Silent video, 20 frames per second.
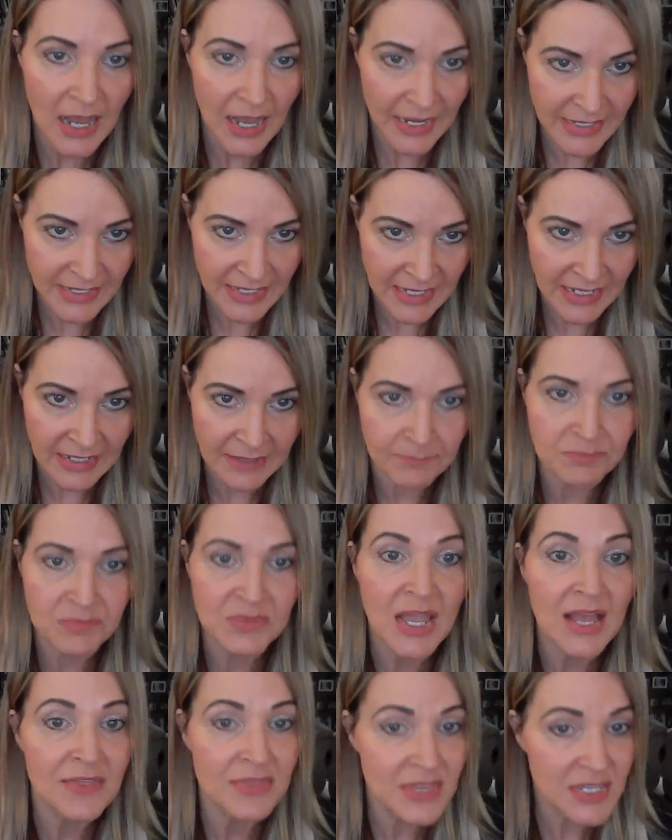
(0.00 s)
again,
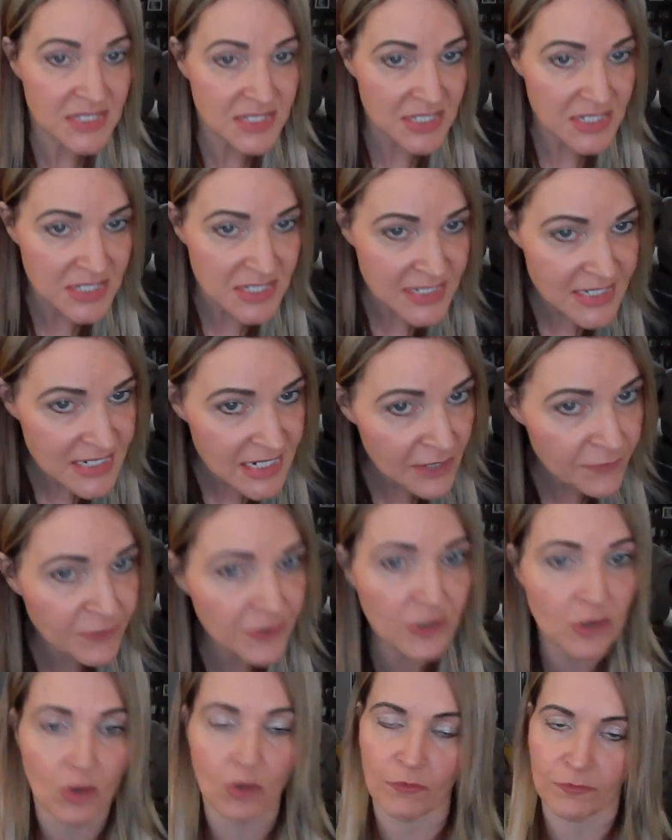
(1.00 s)
this is
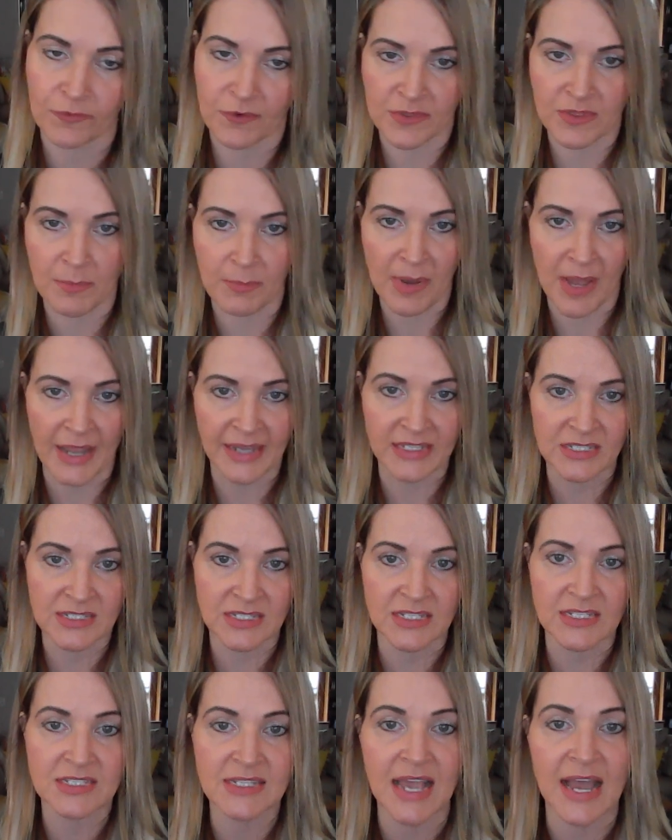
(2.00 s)
difficult for the
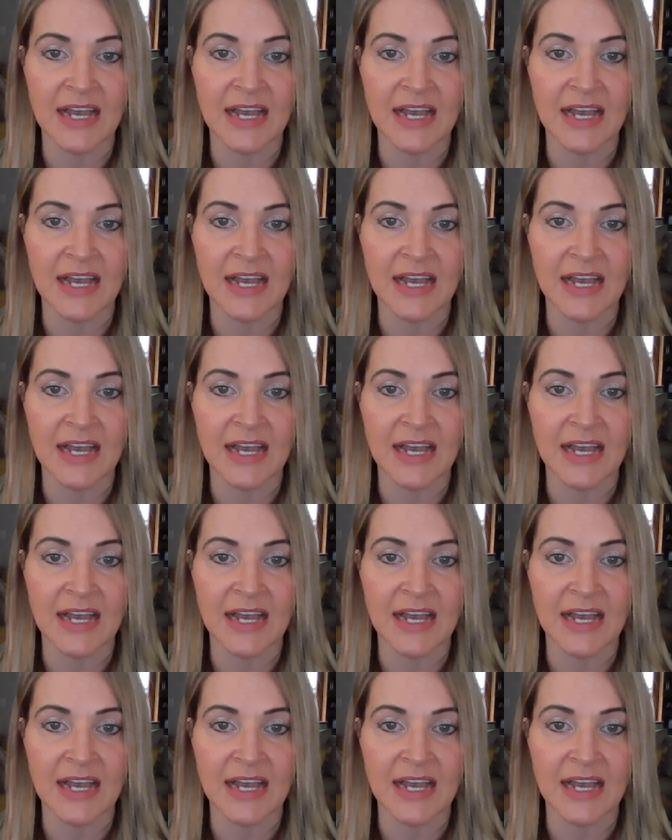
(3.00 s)
Pisces